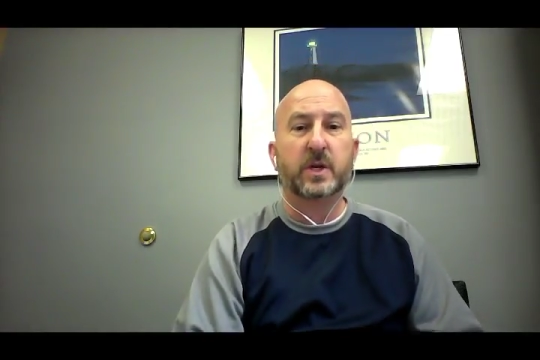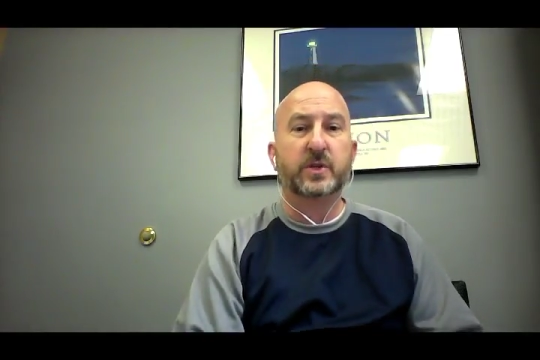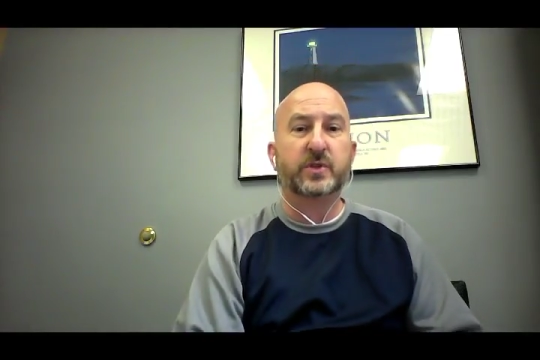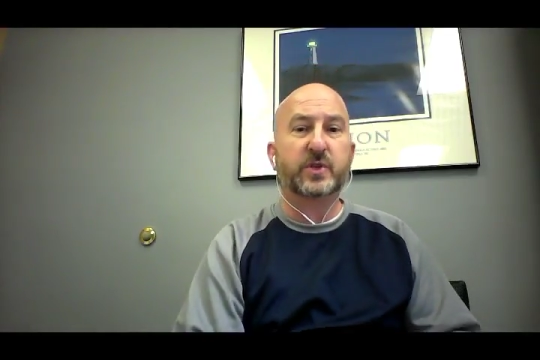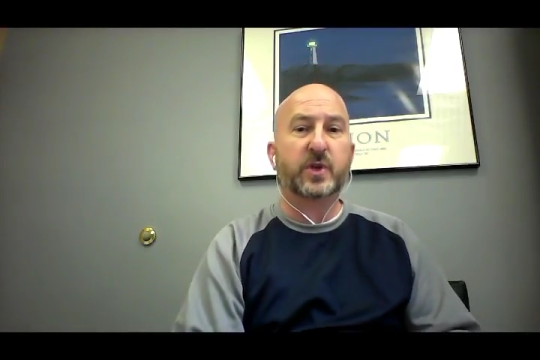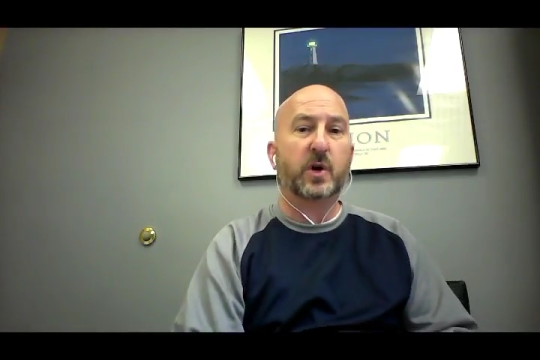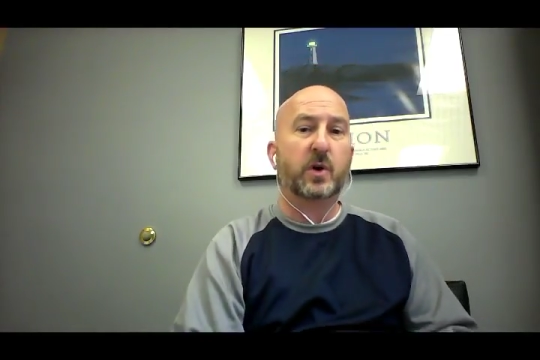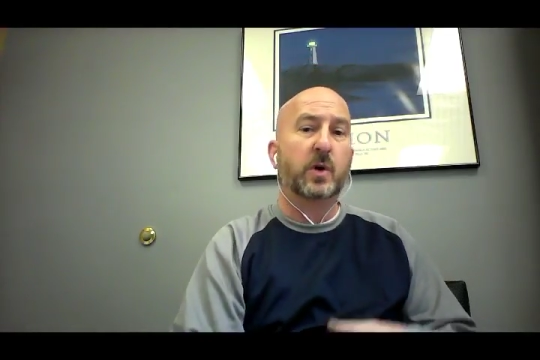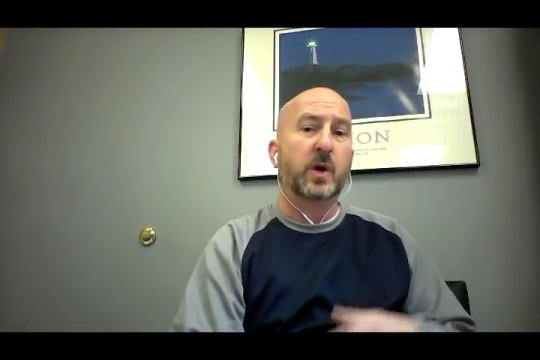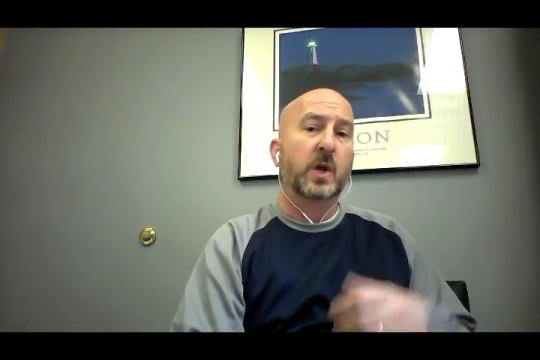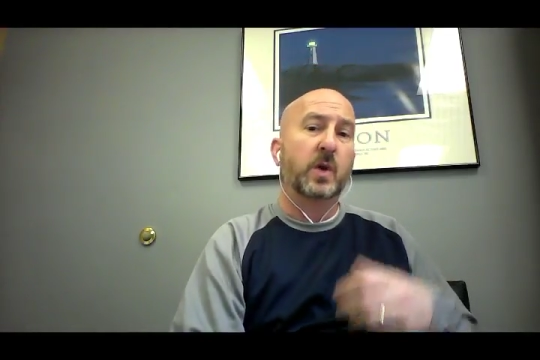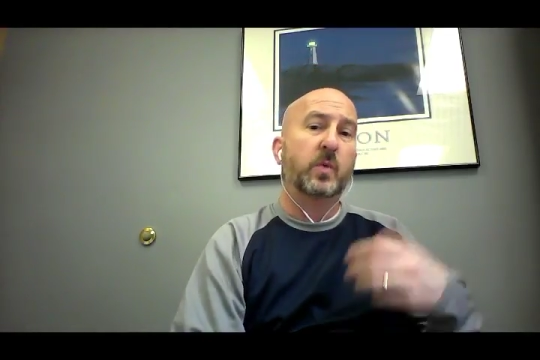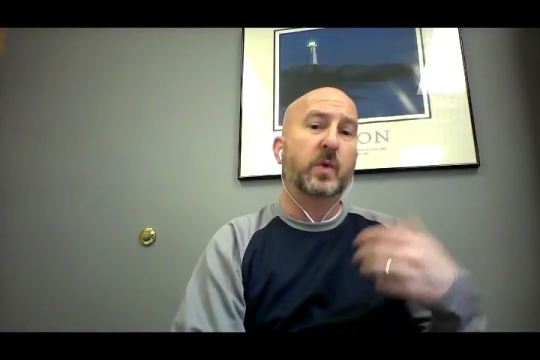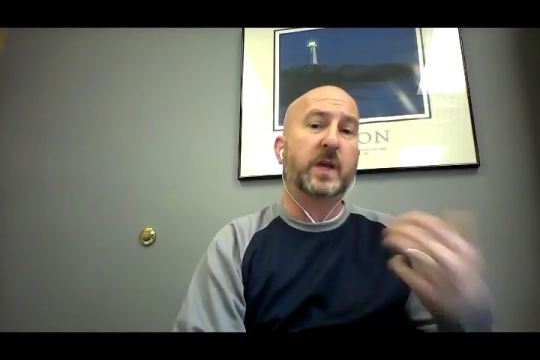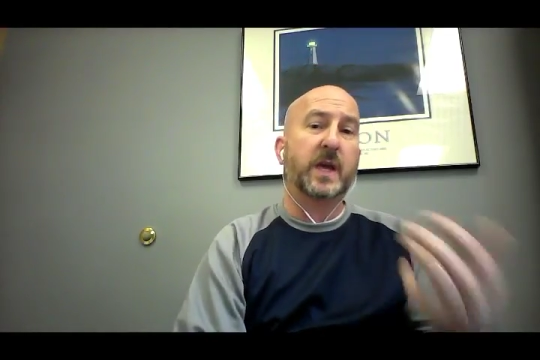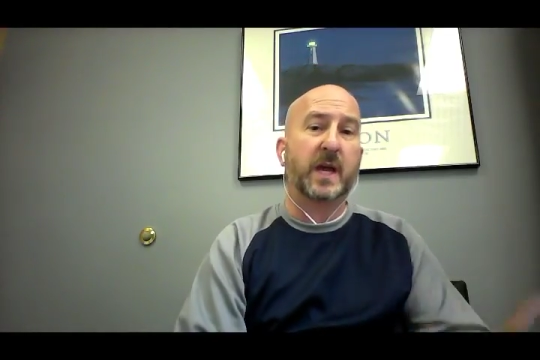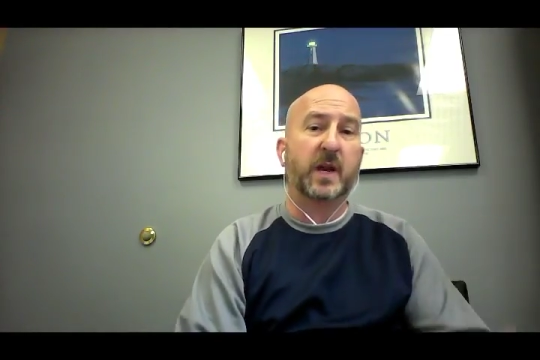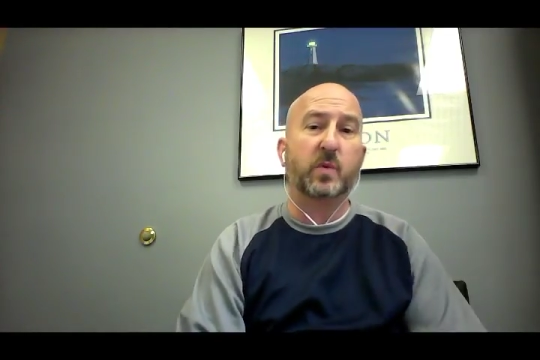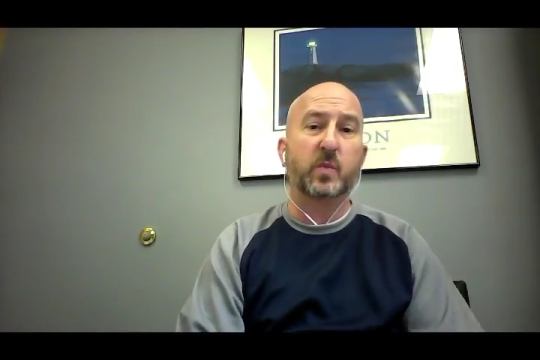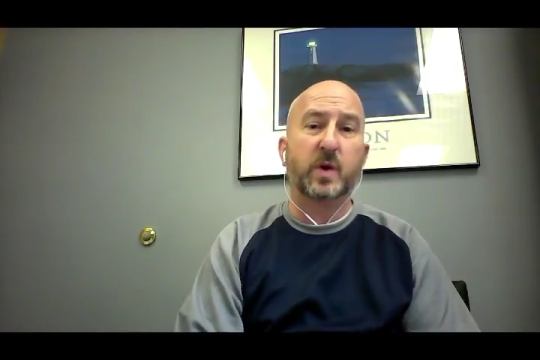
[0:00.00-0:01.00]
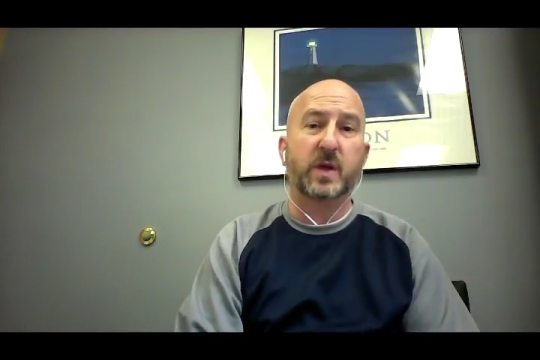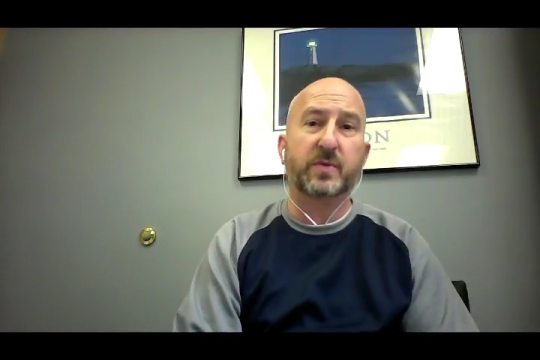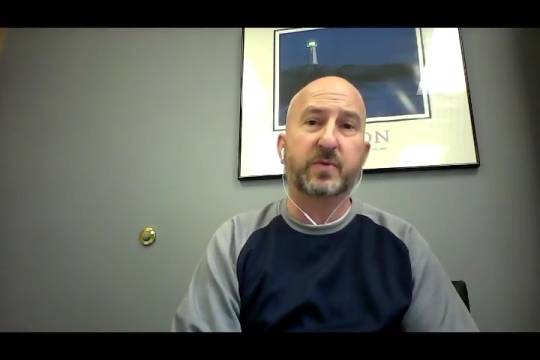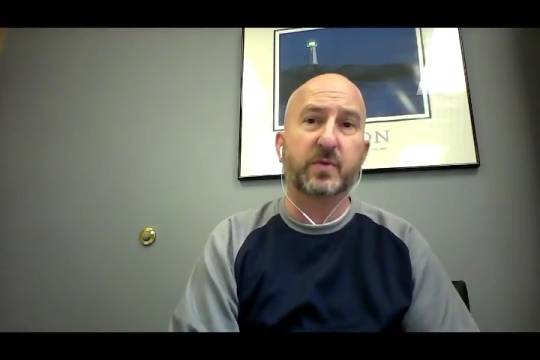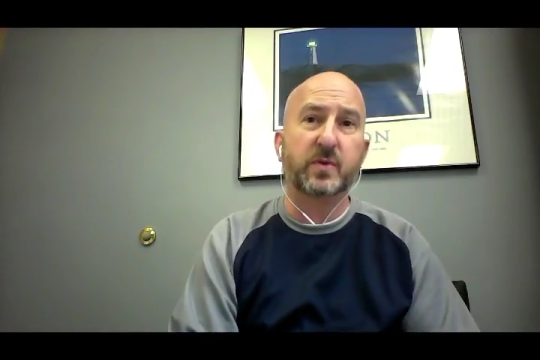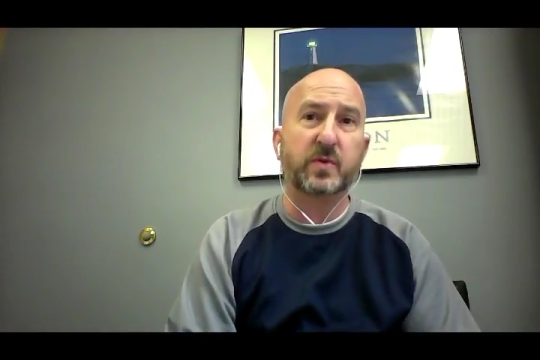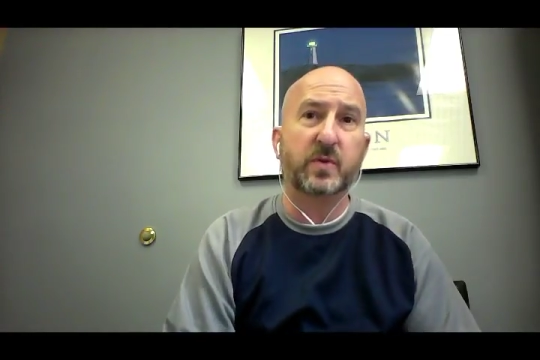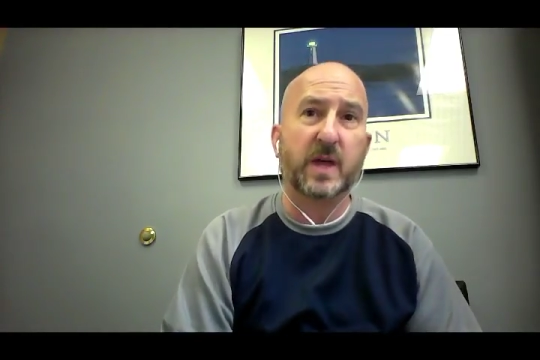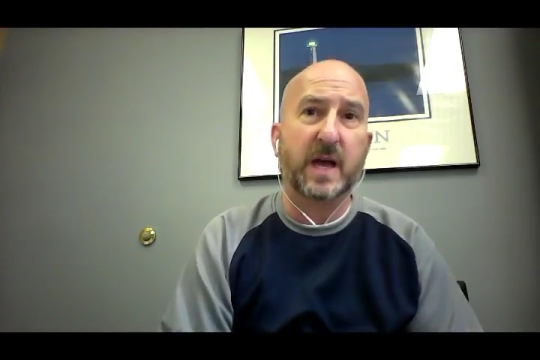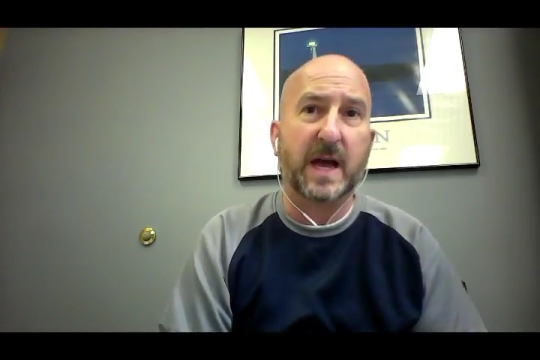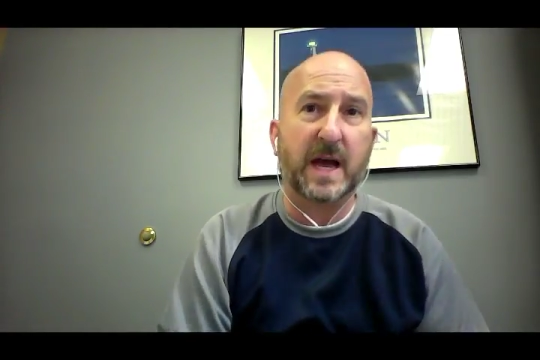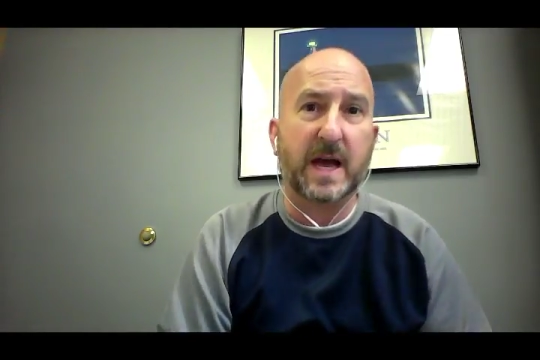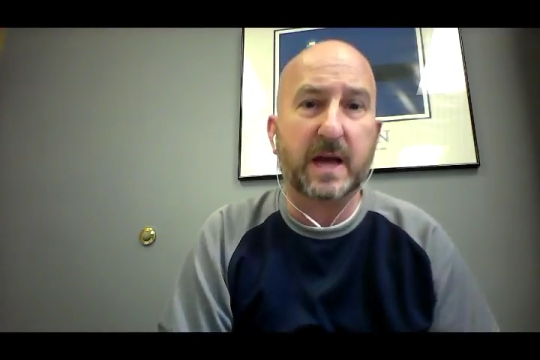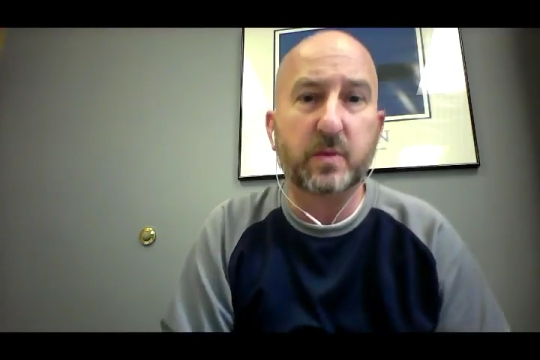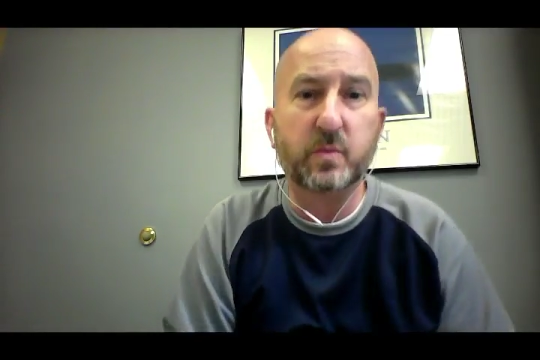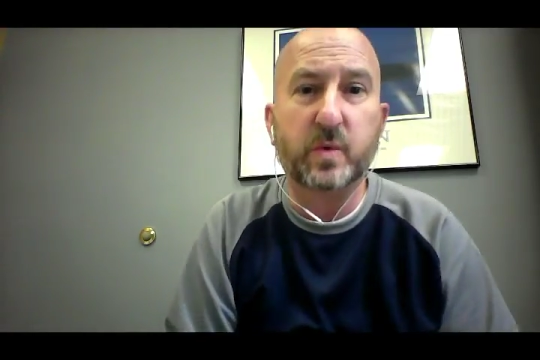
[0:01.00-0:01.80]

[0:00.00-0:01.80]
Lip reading: So we kind of went through that,